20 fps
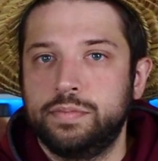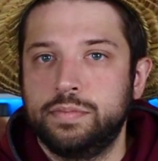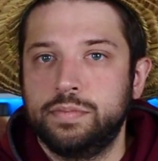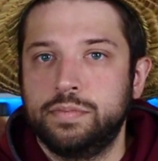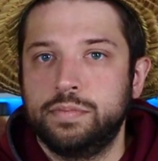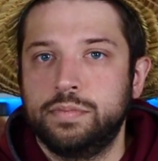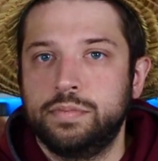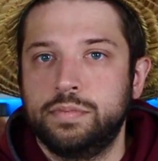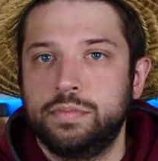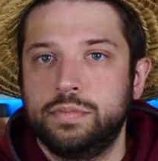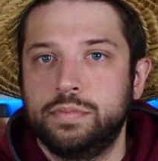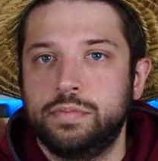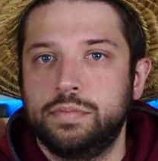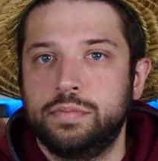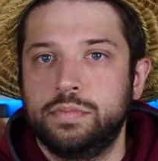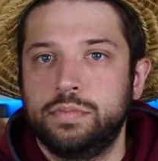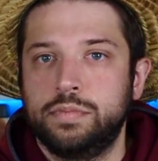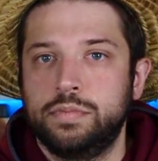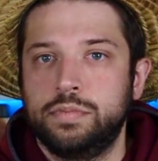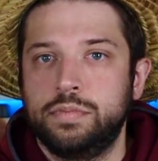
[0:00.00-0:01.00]

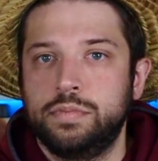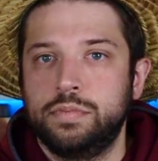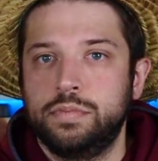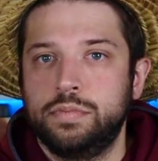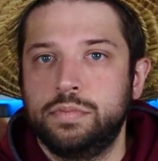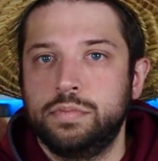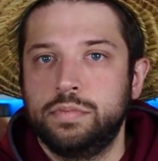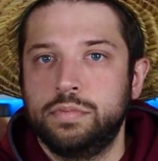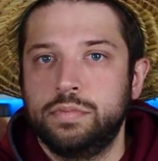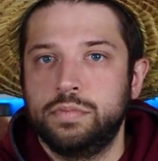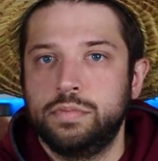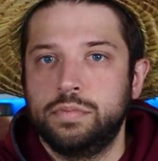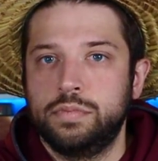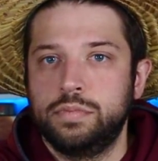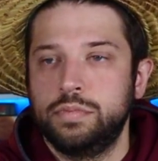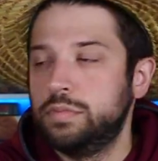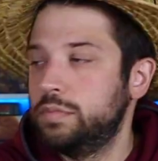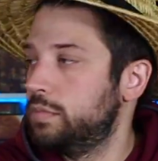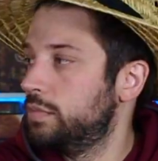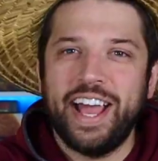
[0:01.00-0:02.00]
(not speaking)